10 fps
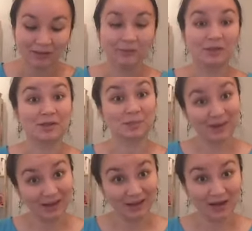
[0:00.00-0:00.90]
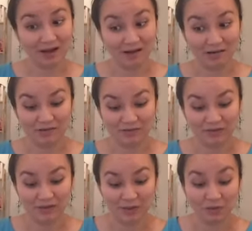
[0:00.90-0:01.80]
Which speaking of,
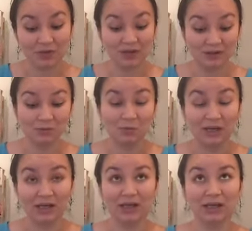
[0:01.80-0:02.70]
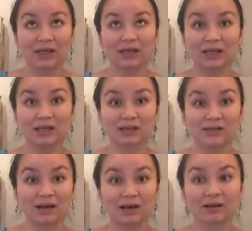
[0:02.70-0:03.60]
so this week is,
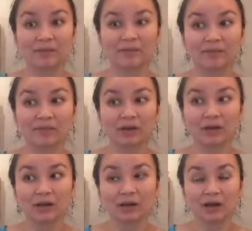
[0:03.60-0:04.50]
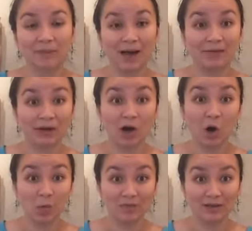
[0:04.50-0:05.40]
I'm having a
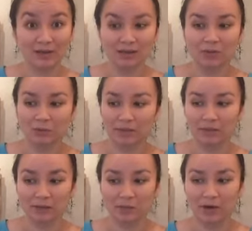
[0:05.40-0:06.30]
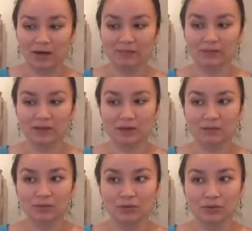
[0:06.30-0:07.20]
home visit where the midwives
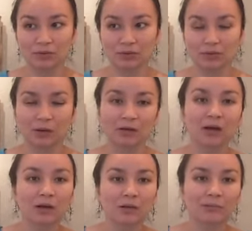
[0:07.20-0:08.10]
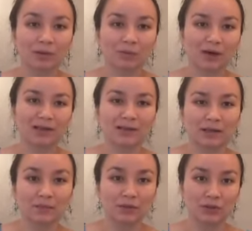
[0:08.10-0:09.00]
come to, well, midwife is
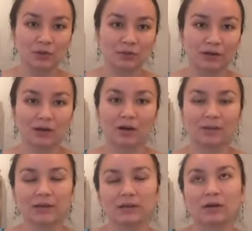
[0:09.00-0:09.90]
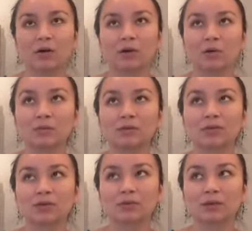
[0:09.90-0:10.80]
going to be two that are coming to the home
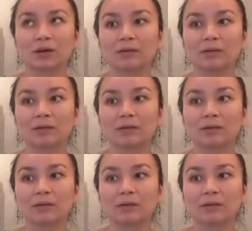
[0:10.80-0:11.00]
to,